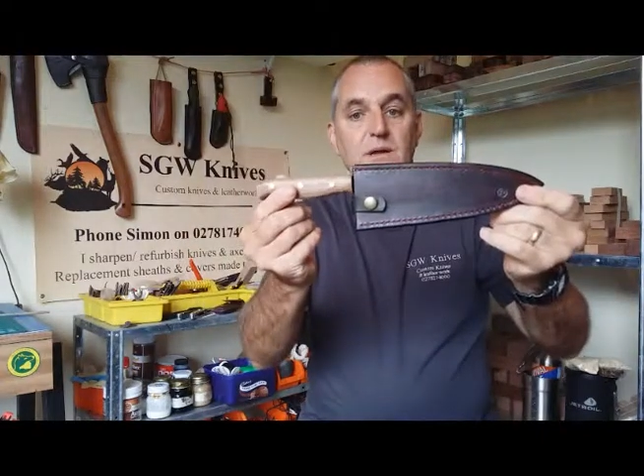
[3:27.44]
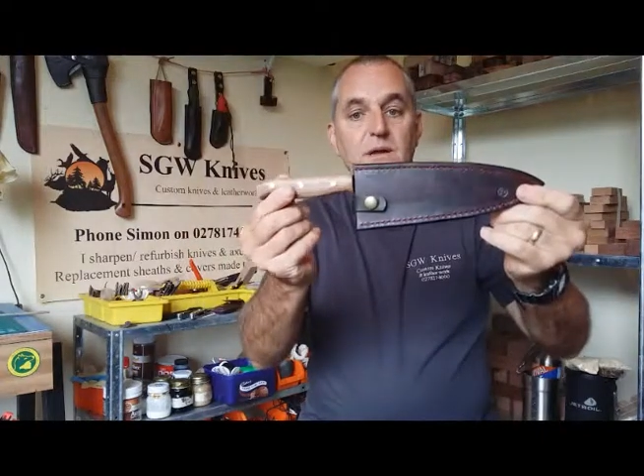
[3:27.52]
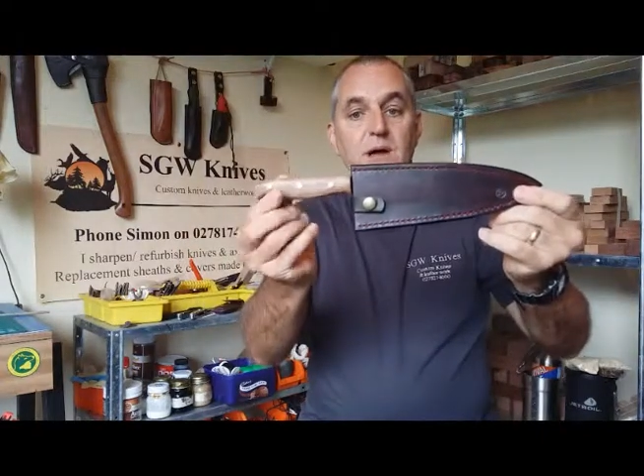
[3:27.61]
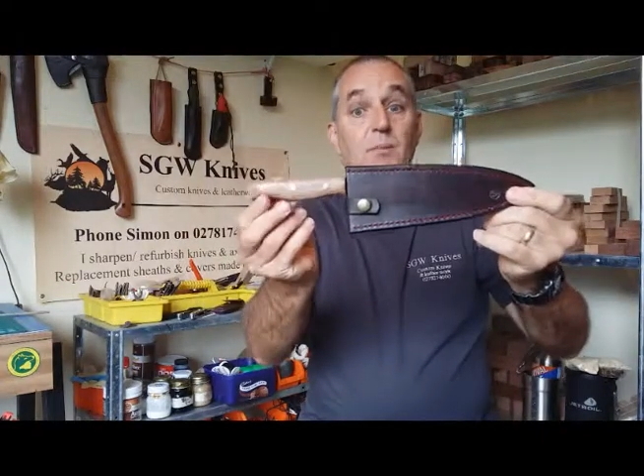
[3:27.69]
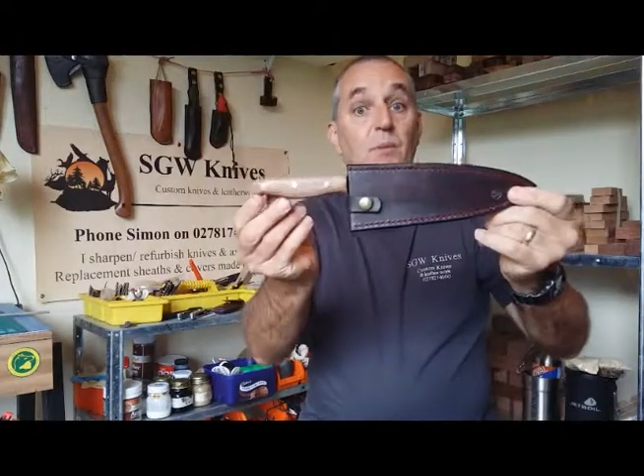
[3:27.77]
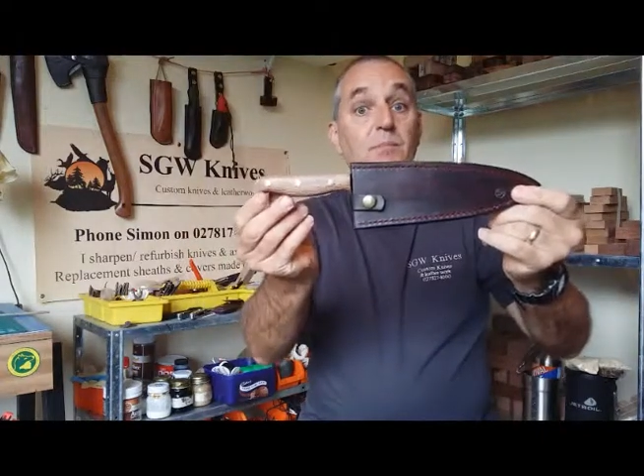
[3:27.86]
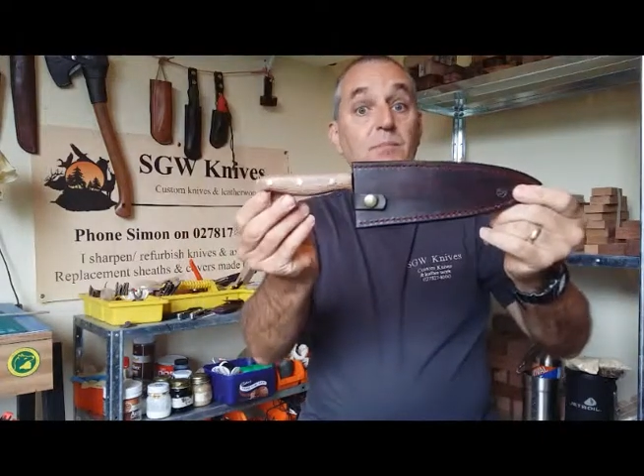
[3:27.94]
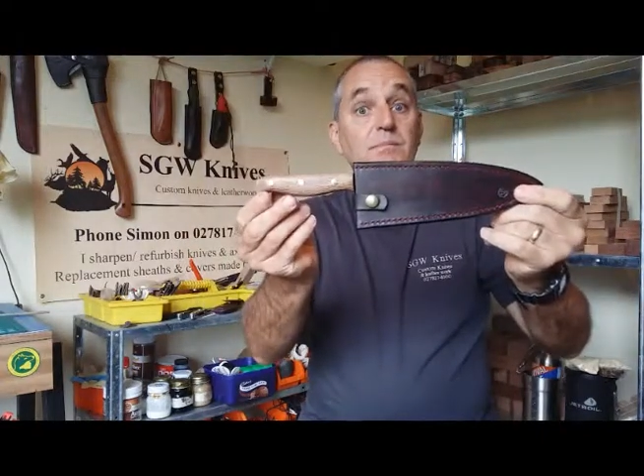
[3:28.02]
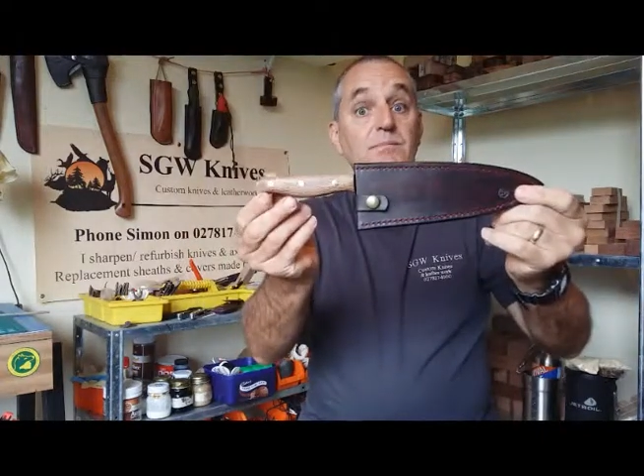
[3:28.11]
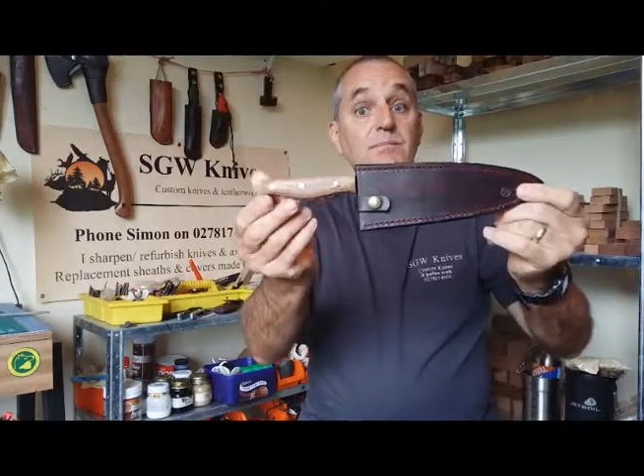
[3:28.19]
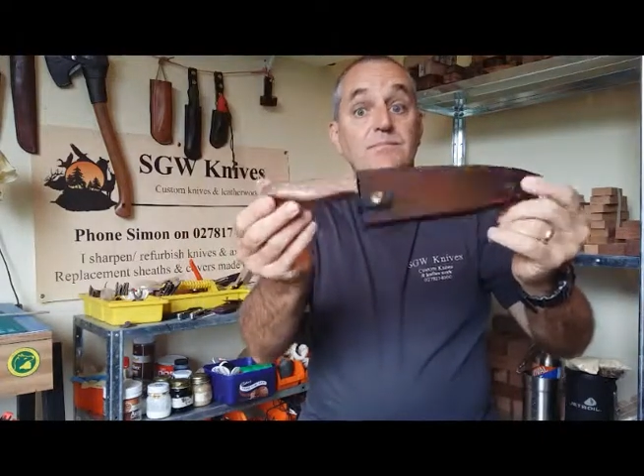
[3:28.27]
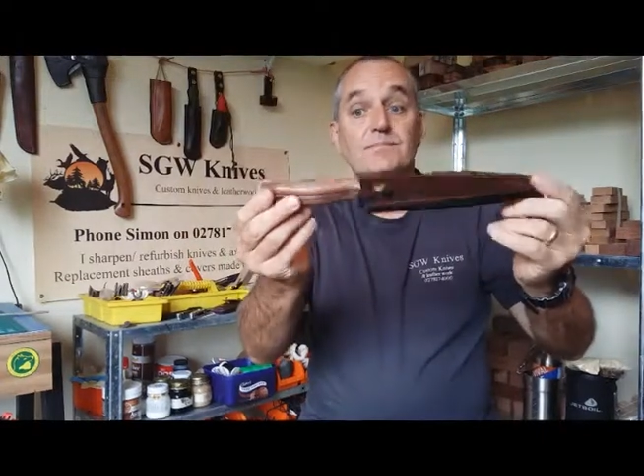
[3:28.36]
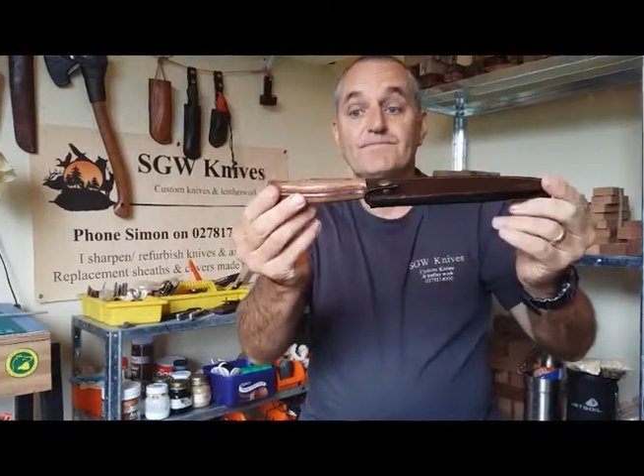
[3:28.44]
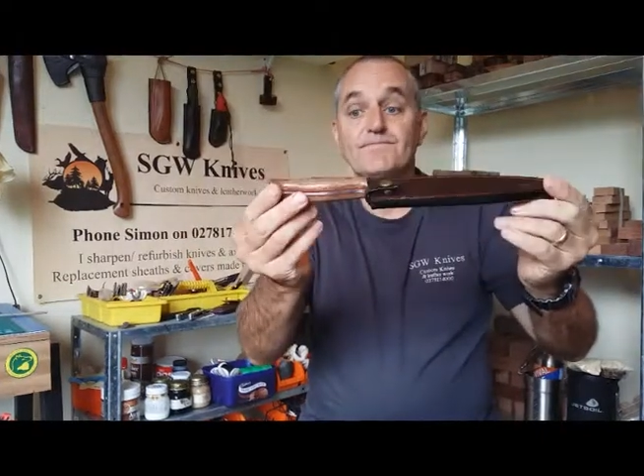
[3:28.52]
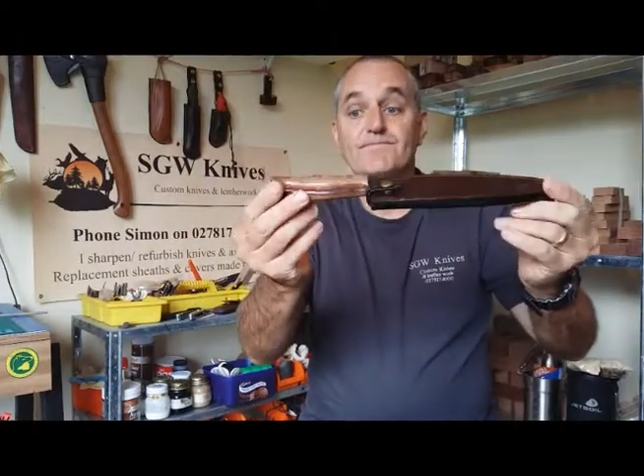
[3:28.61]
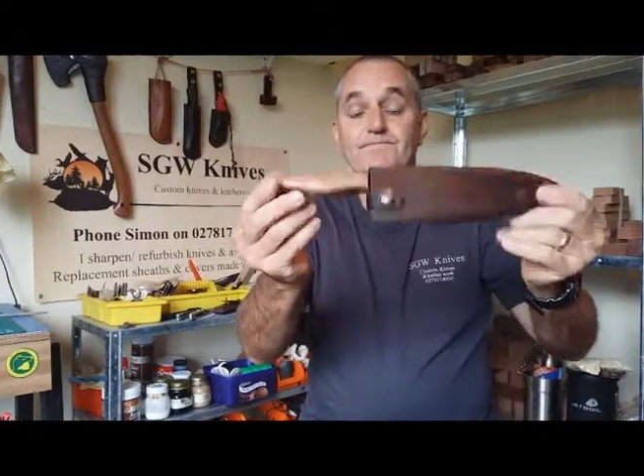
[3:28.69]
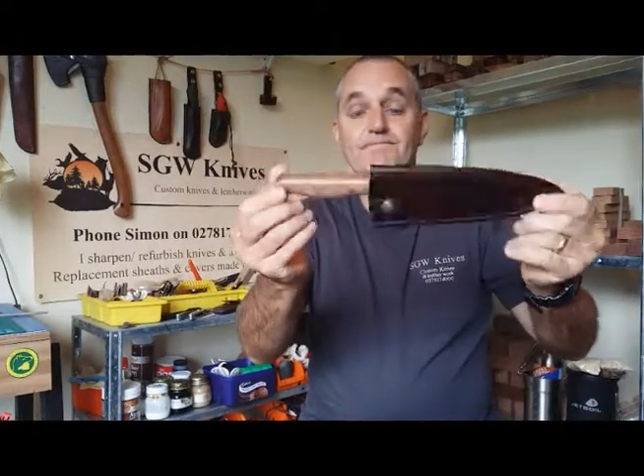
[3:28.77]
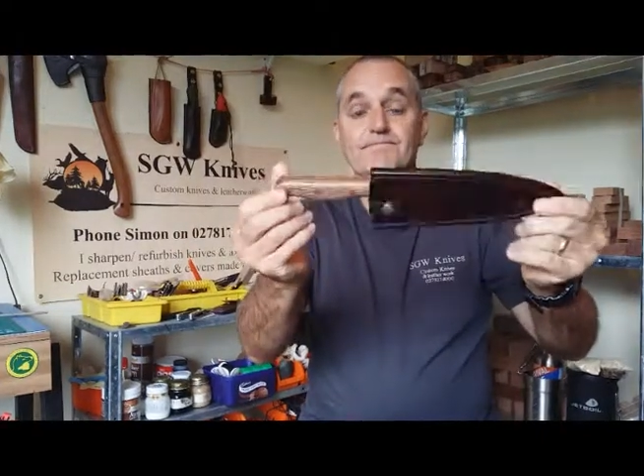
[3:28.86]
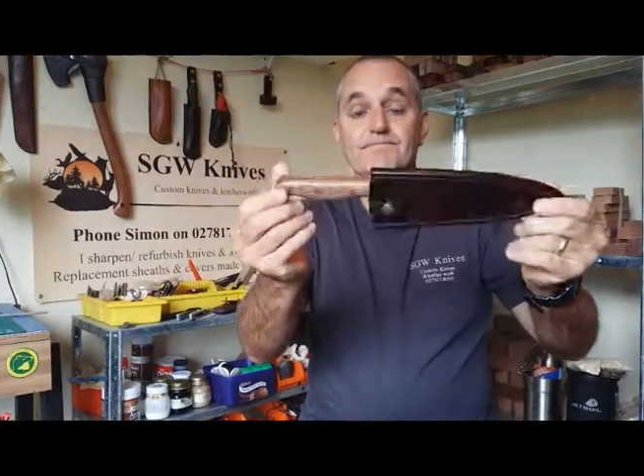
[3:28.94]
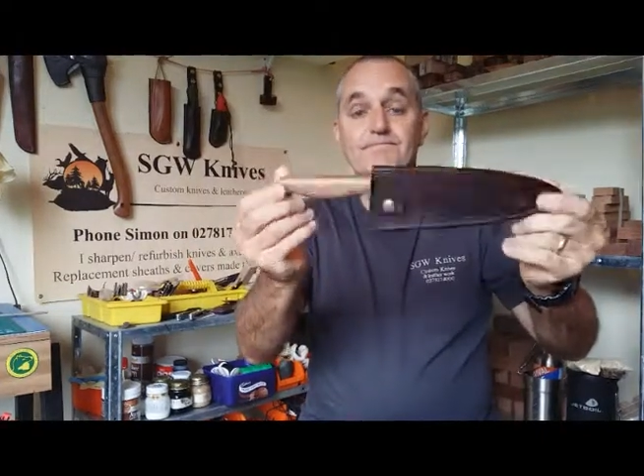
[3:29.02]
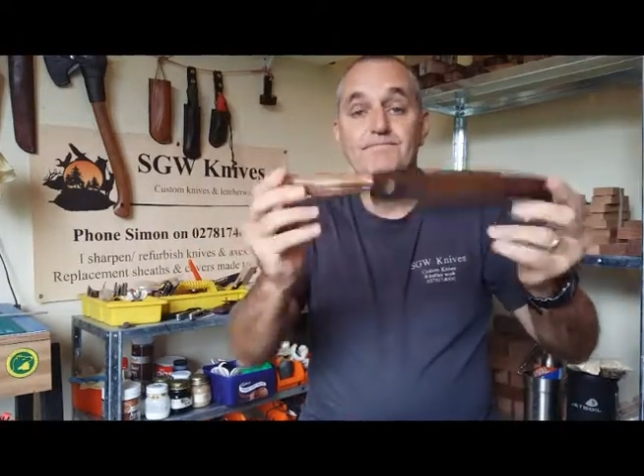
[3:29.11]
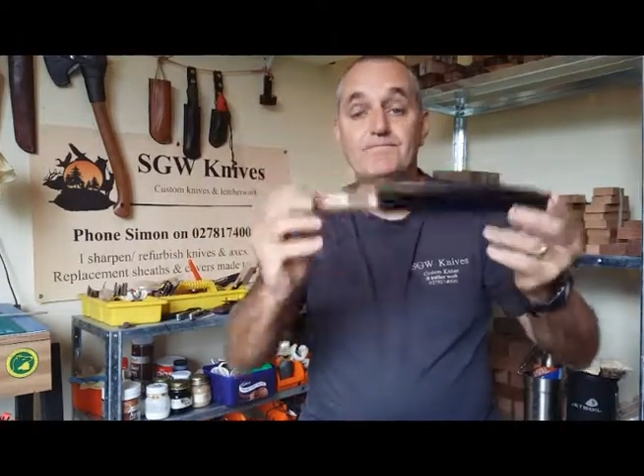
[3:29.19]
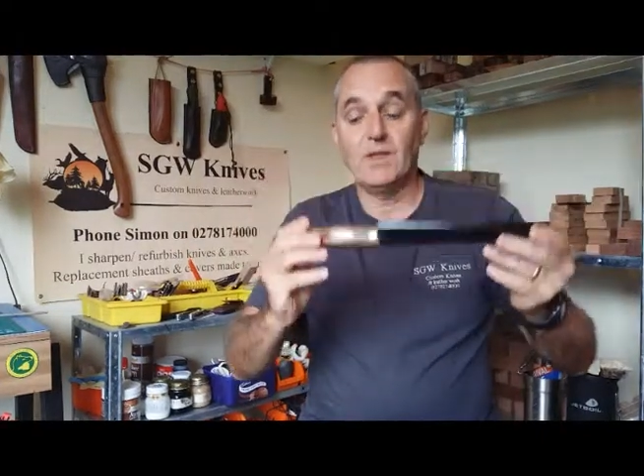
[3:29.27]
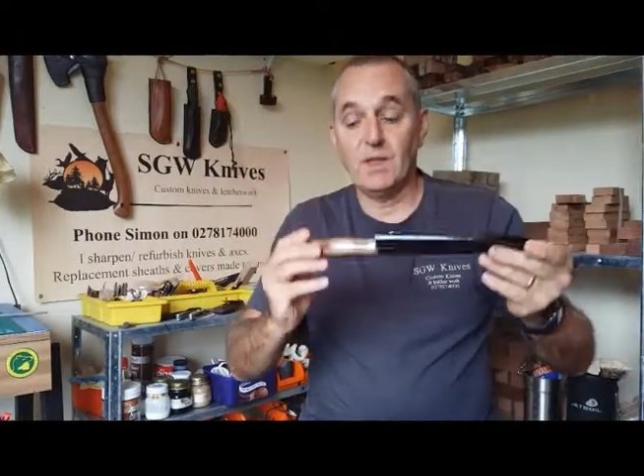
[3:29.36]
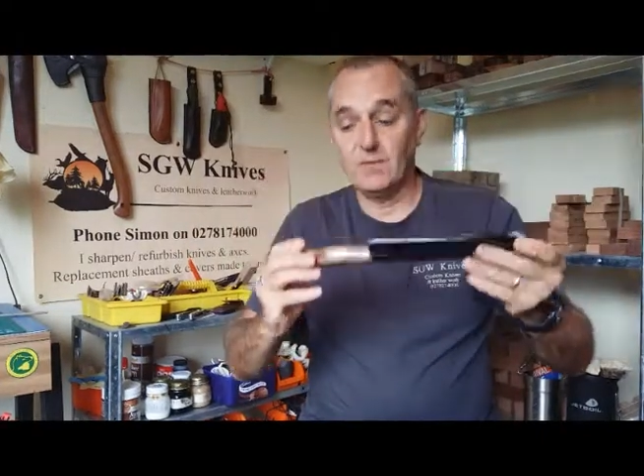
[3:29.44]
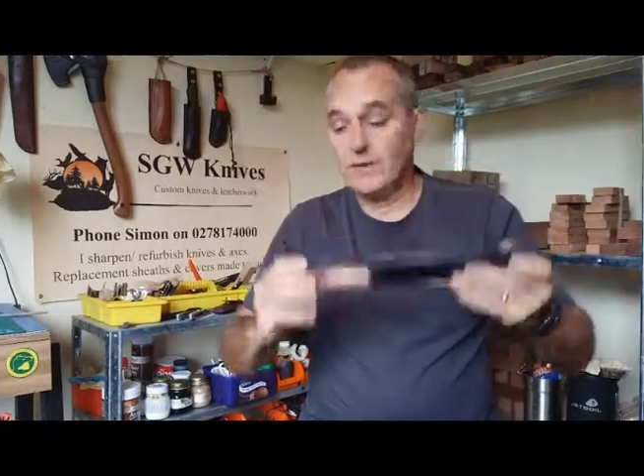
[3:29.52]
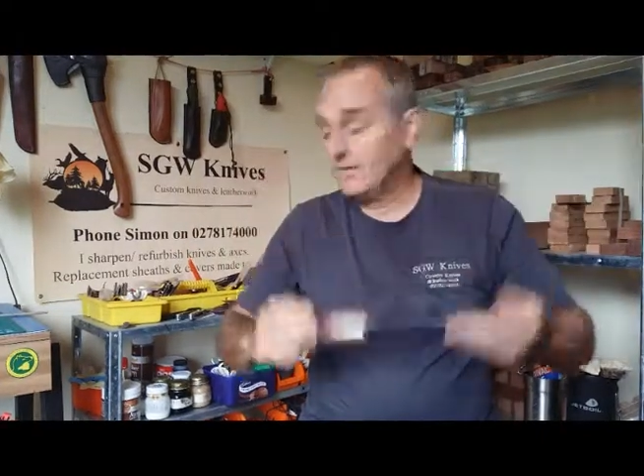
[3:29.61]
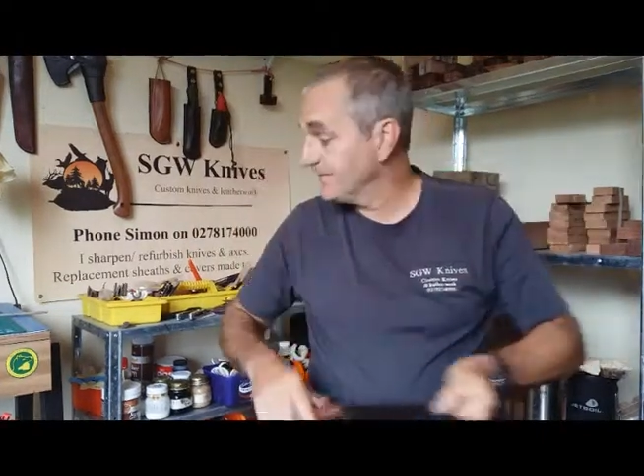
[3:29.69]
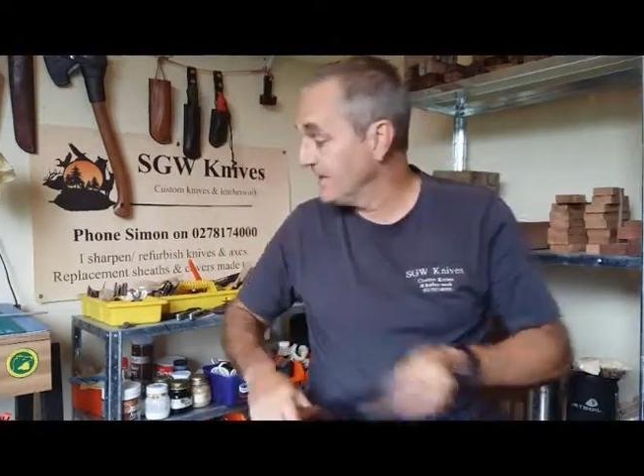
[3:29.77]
And boom. There we are.